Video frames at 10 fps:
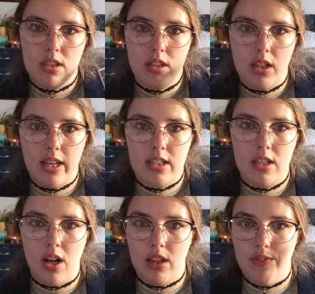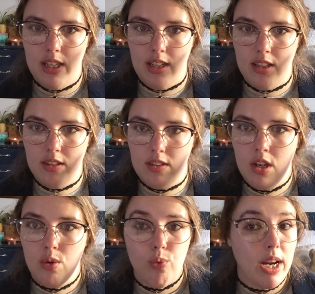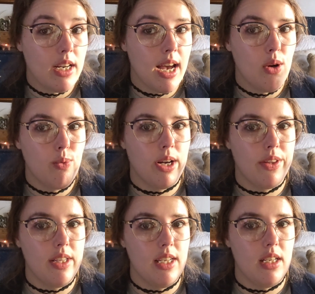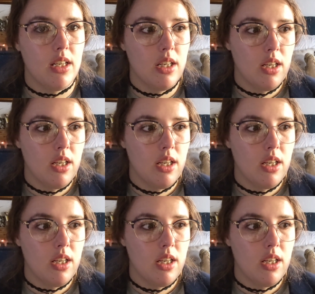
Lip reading: collecting all of these right now while the